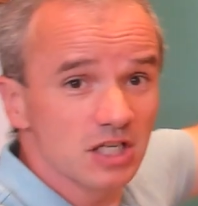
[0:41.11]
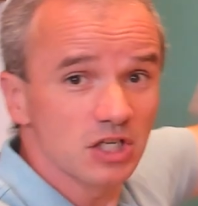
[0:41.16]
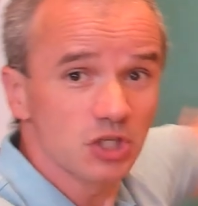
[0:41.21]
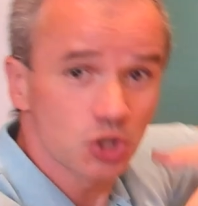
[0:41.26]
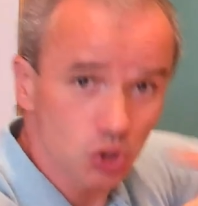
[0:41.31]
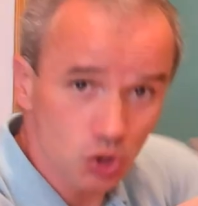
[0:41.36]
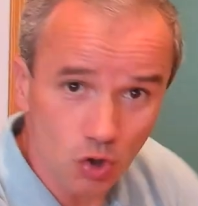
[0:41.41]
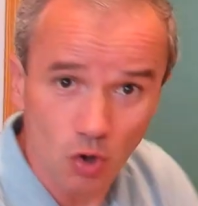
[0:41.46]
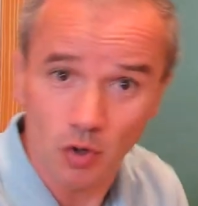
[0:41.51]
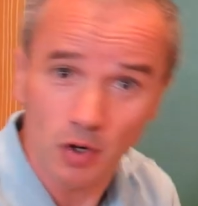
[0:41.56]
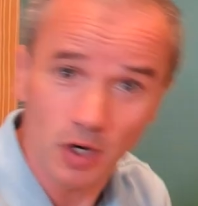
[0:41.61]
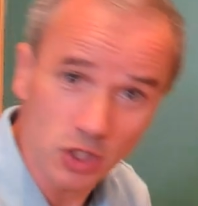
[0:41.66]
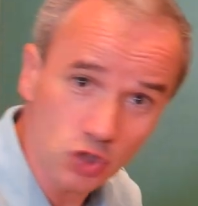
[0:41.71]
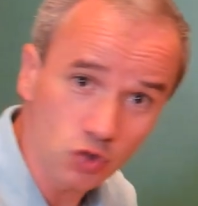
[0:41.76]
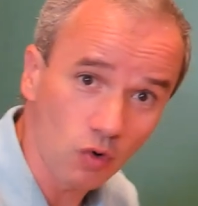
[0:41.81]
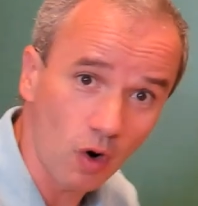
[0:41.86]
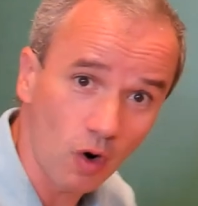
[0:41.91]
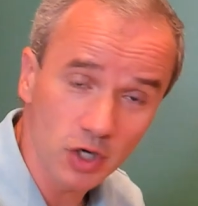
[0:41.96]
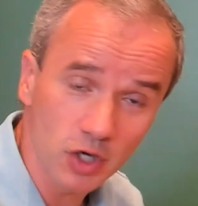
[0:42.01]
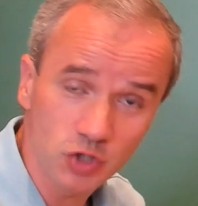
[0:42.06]
strongest
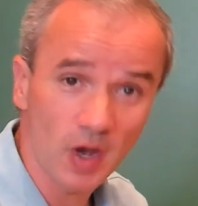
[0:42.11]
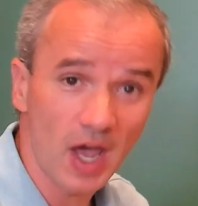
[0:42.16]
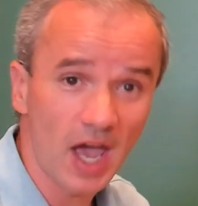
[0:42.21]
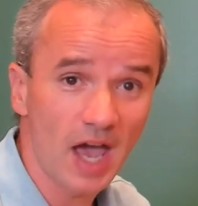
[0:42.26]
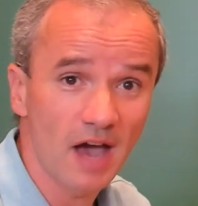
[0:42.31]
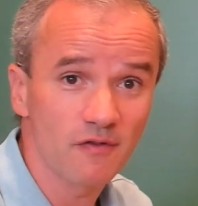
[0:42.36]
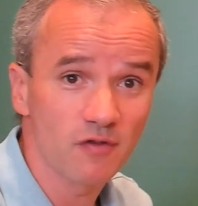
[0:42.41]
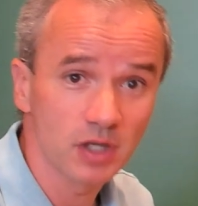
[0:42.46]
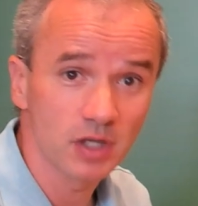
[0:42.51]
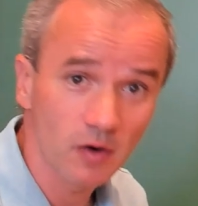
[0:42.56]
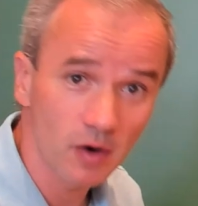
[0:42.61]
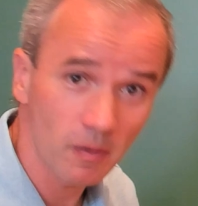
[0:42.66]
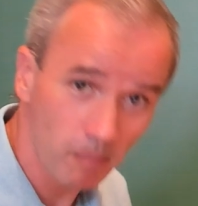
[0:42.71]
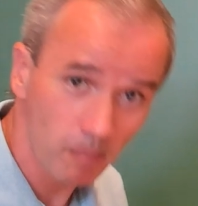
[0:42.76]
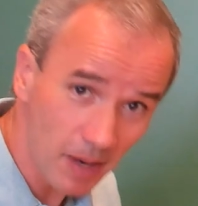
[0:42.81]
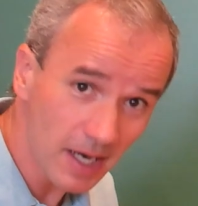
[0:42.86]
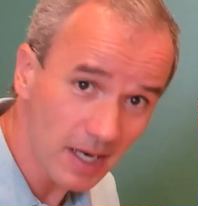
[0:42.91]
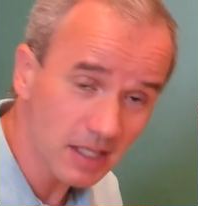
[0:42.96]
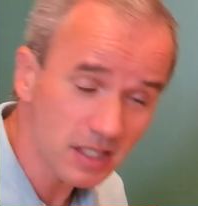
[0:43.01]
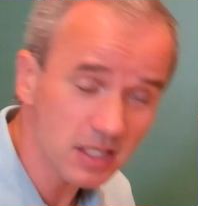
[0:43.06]
rocket we have on our
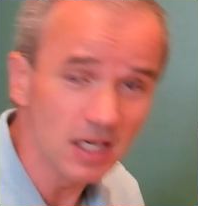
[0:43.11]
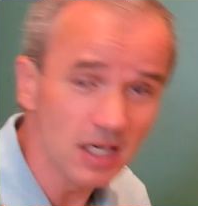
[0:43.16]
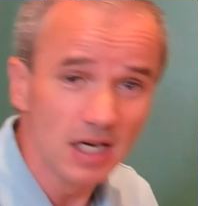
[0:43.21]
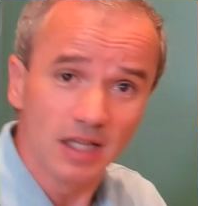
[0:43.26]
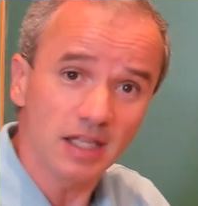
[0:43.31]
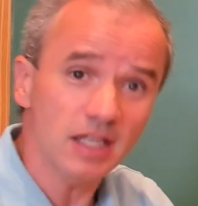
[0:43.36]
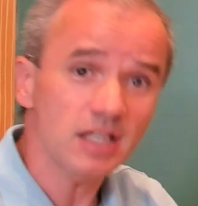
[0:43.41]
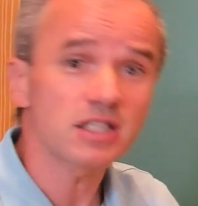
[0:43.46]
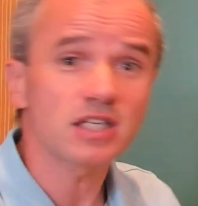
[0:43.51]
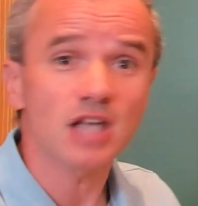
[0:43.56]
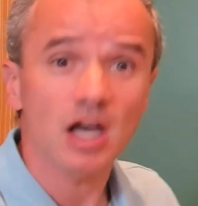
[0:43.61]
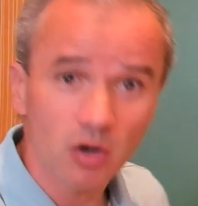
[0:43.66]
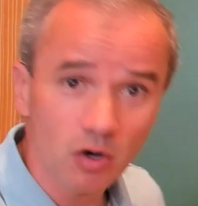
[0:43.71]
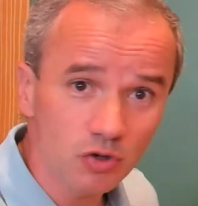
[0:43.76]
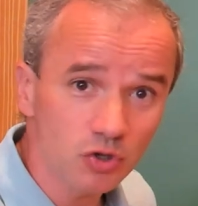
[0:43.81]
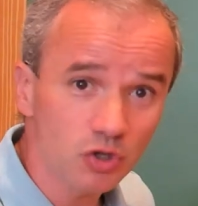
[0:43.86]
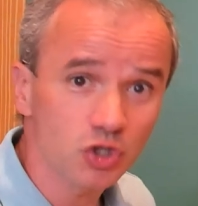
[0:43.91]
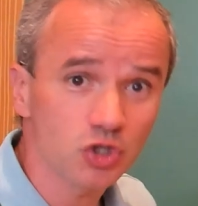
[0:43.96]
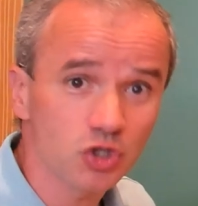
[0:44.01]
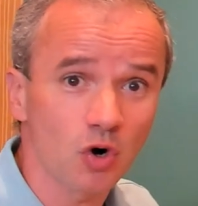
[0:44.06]
planet. The
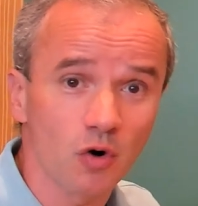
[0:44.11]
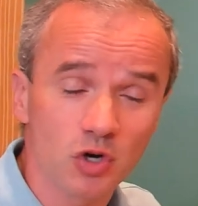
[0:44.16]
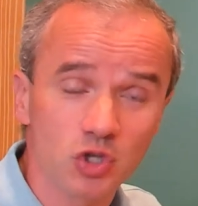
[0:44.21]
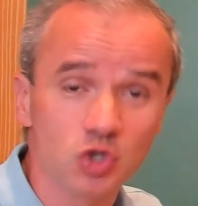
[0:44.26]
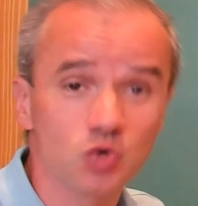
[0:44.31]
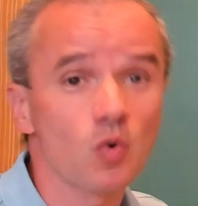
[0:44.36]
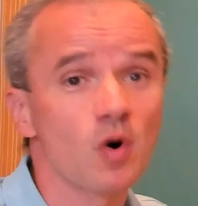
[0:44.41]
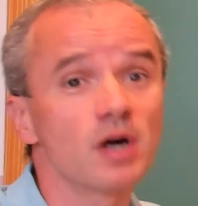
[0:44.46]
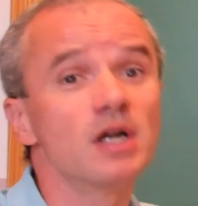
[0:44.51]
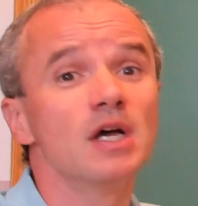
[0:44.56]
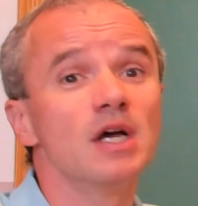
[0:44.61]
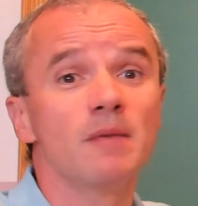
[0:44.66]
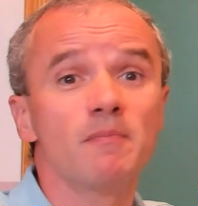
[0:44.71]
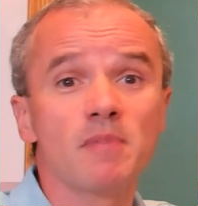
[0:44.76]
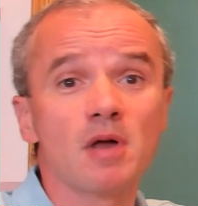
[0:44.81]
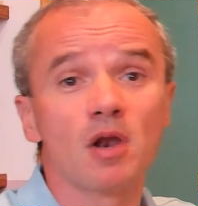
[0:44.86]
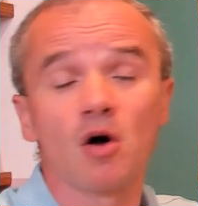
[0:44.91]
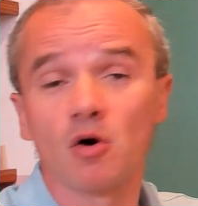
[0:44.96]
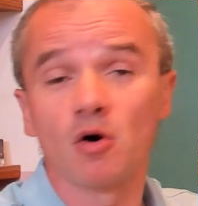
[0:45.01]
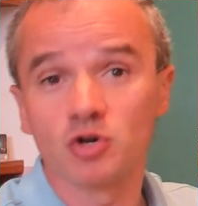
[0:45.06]
second strongest one
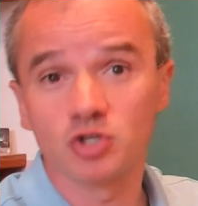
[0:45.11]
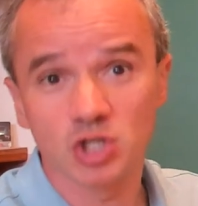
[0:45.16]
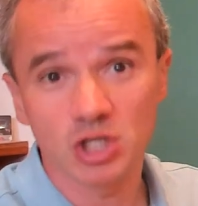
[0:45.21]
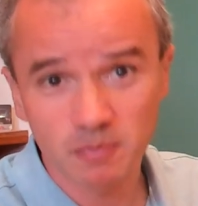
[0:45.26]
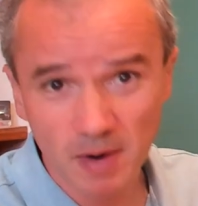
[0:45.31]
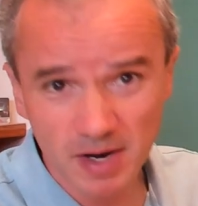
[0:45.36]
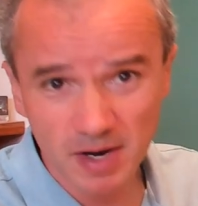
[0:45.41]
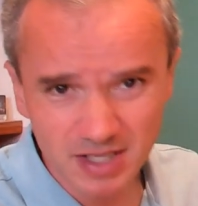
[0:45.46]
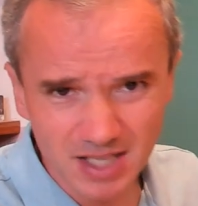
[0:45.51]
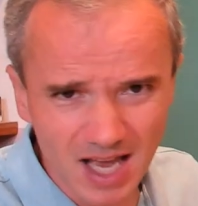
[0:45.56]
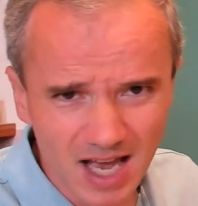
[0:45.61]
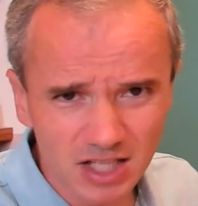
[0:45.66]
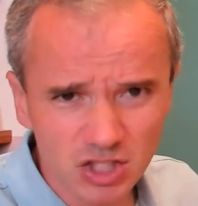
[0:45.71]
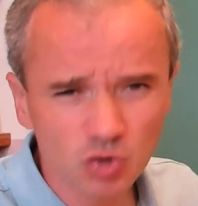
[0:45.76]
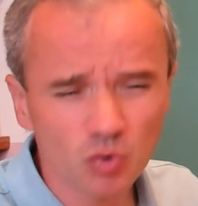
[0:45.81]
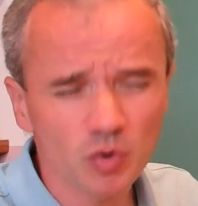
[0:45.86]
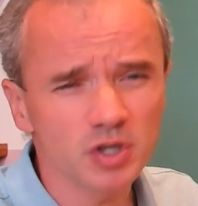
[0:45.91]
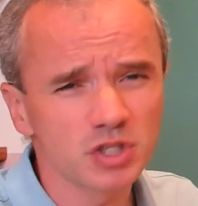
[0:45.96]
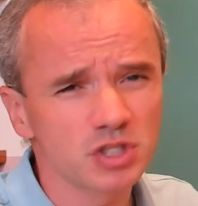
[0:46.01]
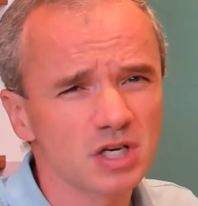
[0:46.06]
belongs to
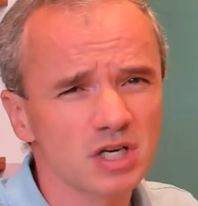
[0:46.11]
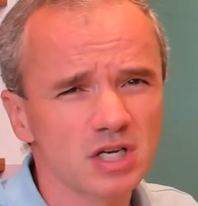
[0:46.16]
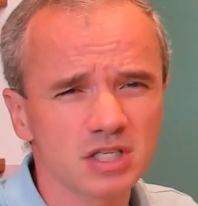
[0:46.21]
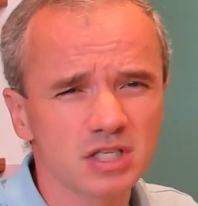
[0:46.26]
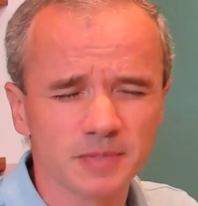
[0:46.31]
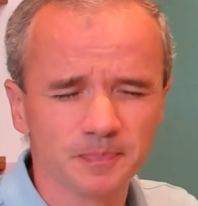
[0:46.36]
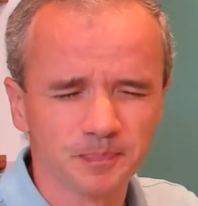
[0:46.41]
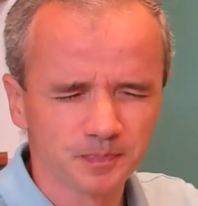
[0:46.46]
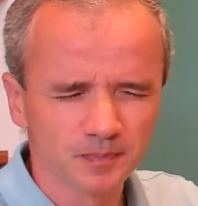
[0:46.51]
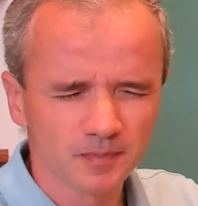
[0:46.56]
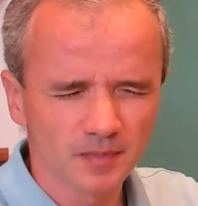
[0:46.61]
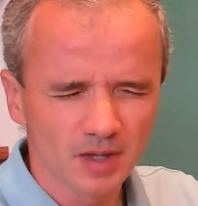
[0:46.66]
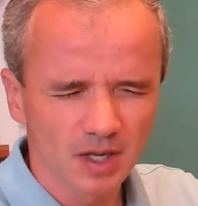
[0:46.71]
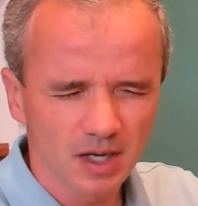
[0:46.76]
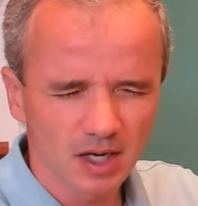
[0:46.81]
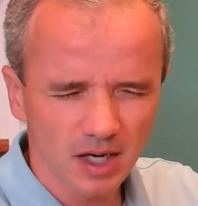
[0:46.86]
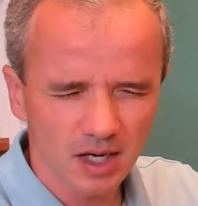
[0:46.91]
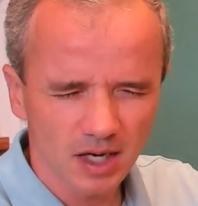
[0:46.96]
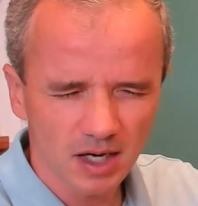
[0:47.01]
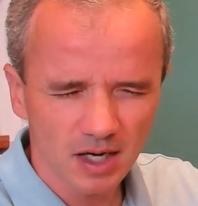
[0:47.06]
SpaceX, which is
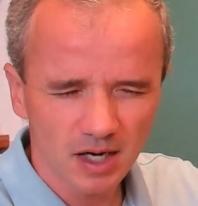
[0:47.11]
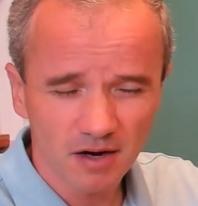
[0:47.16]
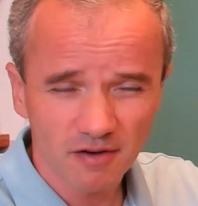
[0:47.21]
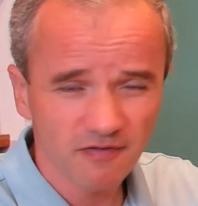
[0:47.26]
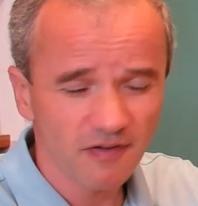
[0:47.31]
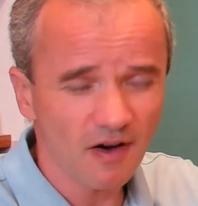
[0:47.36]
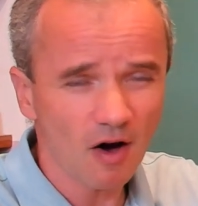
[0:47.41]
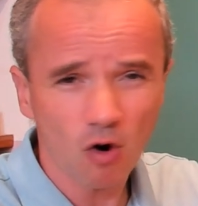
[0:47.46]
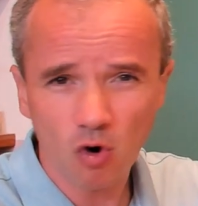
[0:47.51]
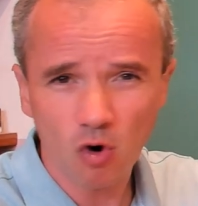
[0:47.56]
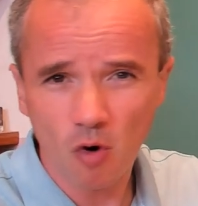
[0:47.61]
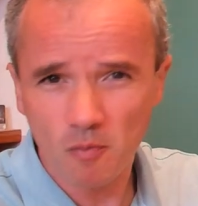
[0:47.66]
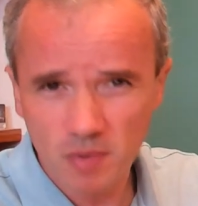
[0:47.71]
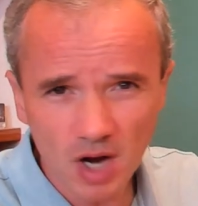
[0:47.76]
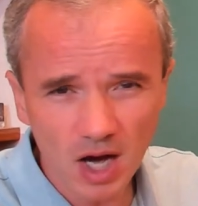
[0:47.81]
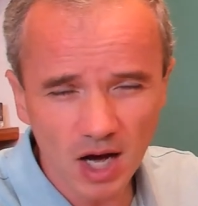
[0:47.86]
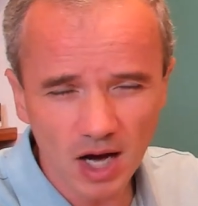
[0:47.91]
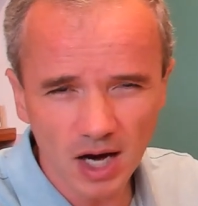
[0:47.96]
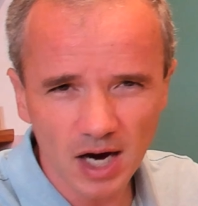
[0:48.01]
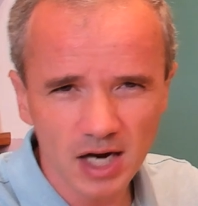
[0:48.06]
Falcon
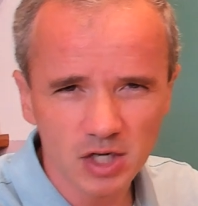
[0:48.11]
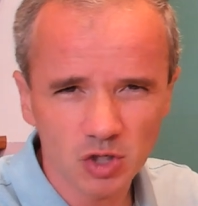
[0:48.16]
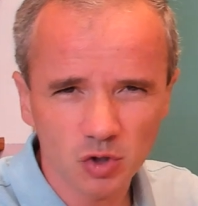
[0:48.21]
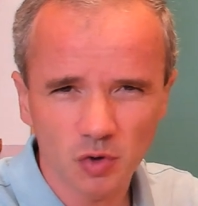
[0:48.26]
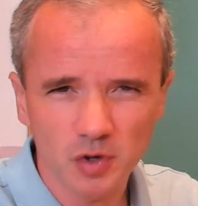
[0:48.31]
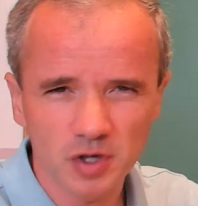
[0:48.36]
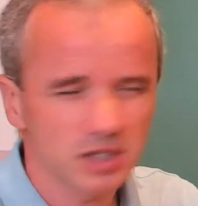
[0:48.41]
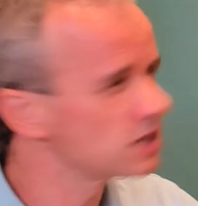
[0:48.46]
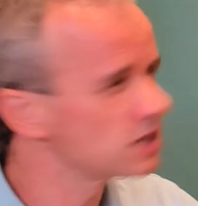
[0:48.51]
9, which